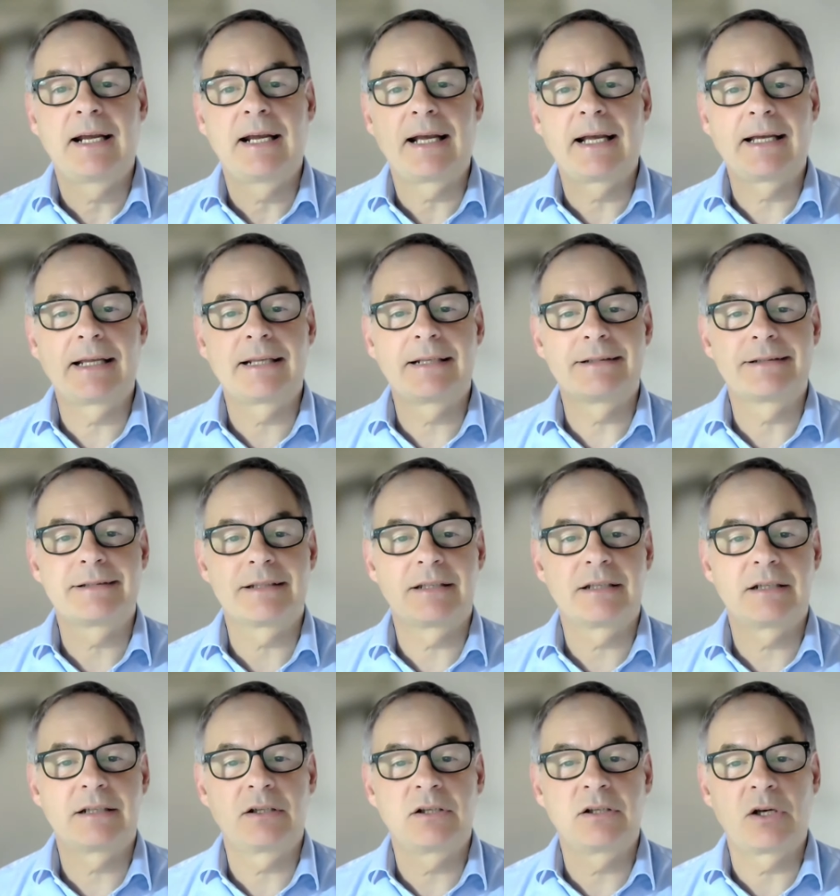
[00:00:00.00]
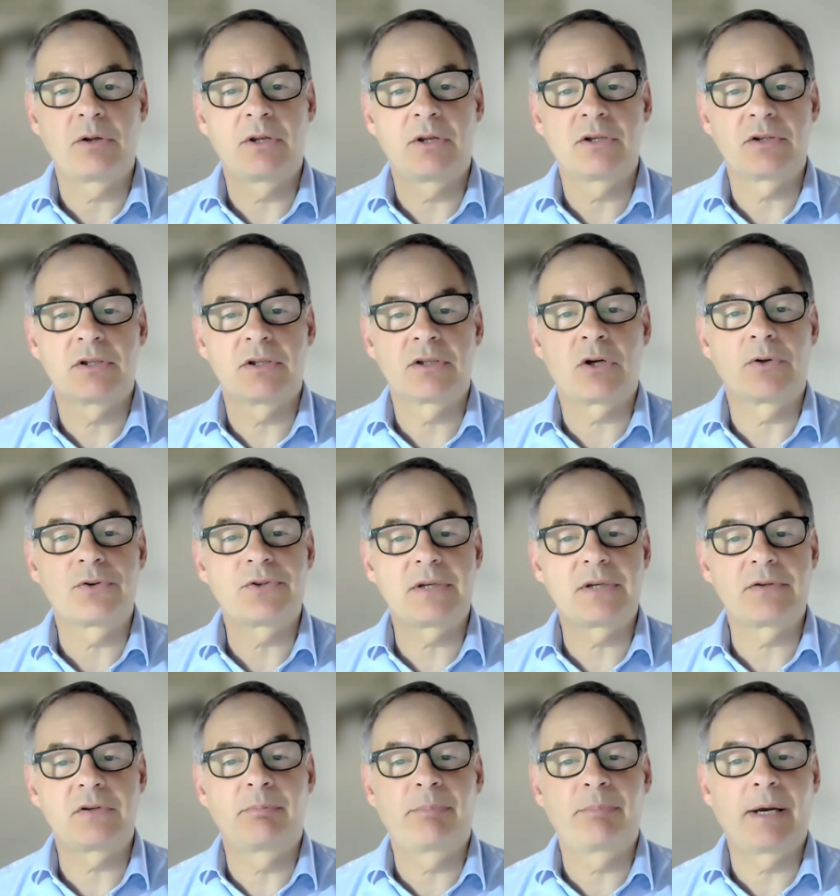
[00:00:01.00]
And uh, you know, there's the
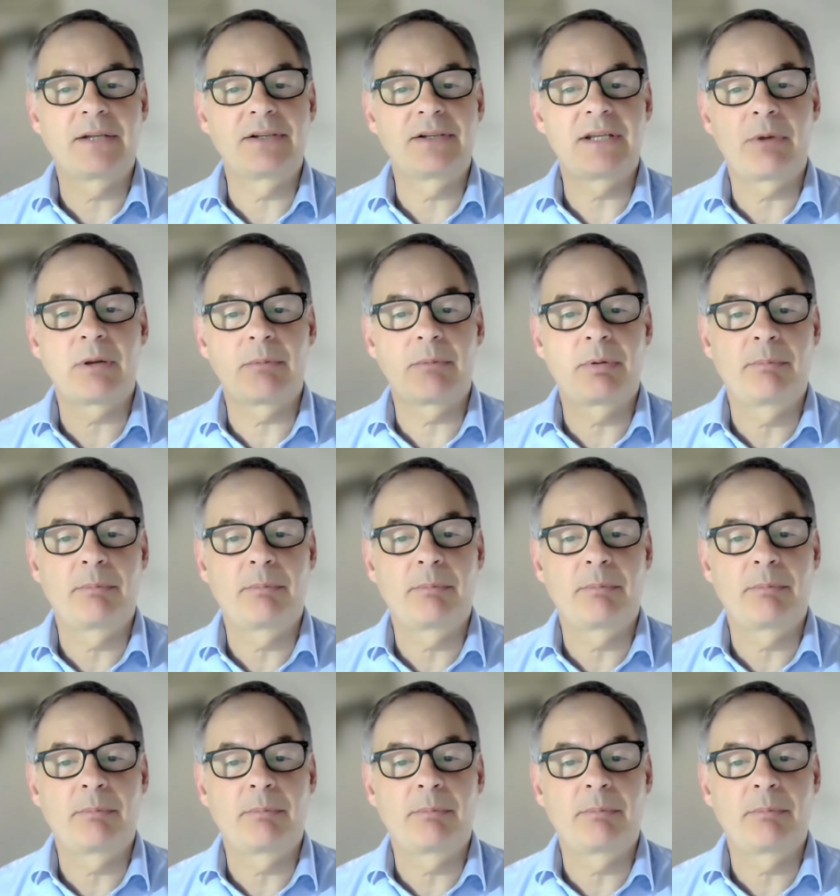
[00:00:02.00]
concept of pandemic